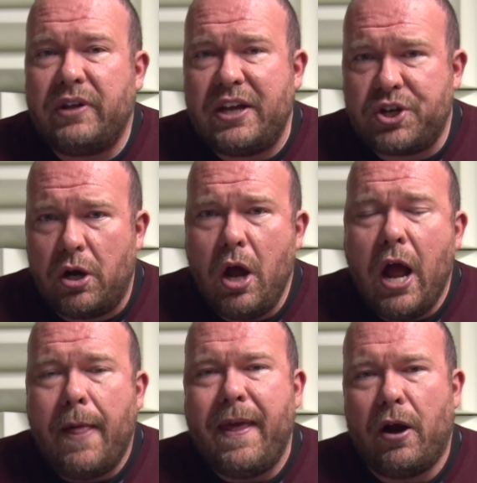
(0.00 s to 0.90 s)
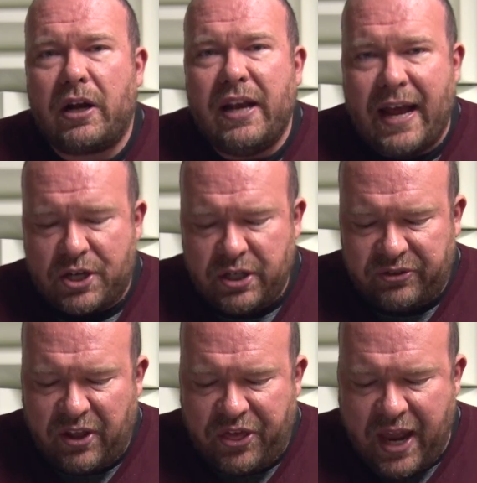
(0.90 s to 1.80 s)
nature. They are connections
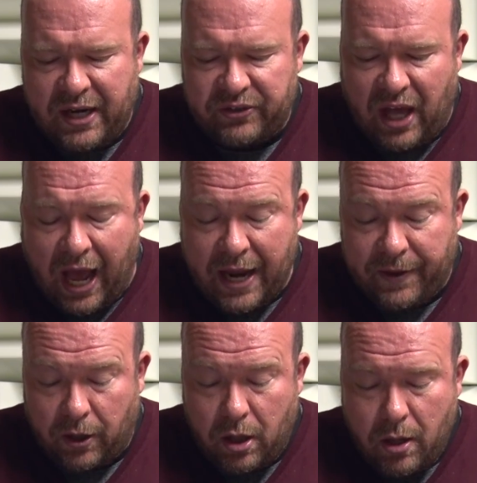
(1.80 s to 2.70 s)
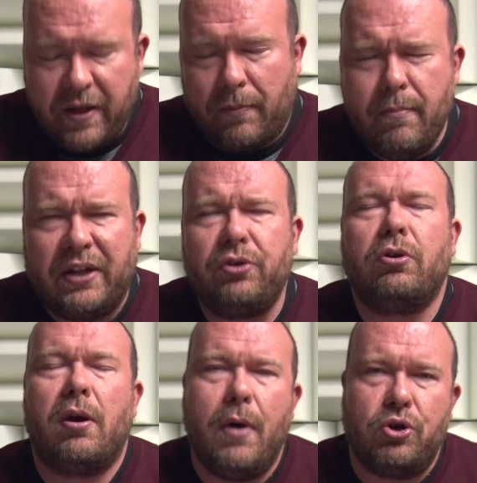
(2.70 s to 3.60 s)
to things, either they're mental
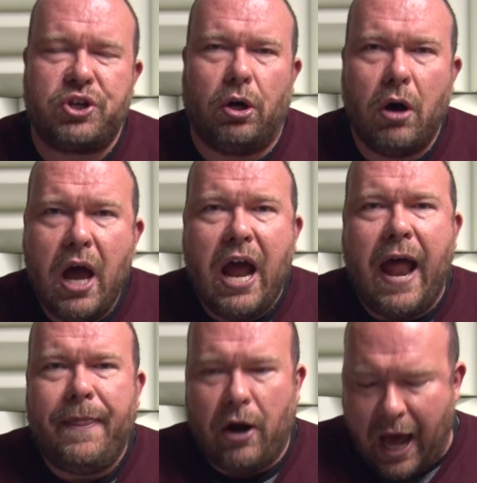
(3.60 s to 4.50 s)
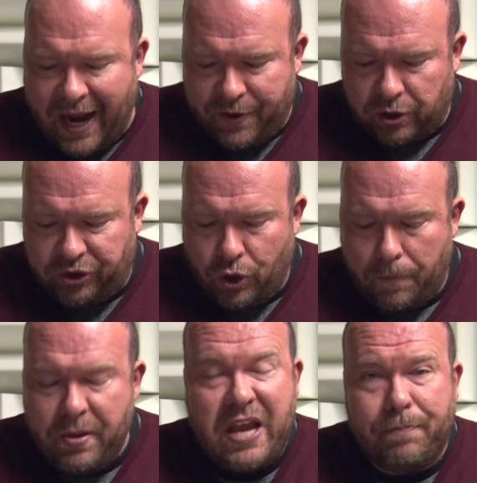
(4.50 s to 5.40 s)
or emotional, and they're either to
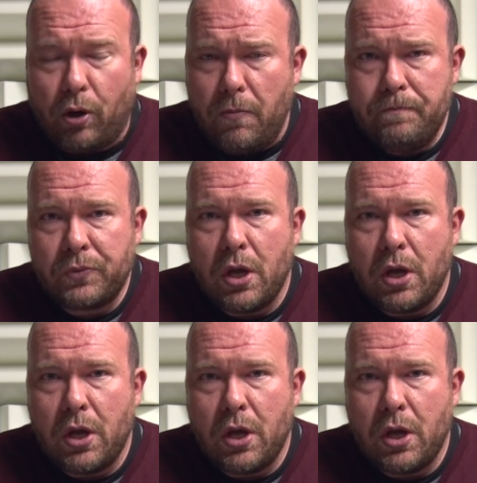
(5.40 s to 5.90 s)
people,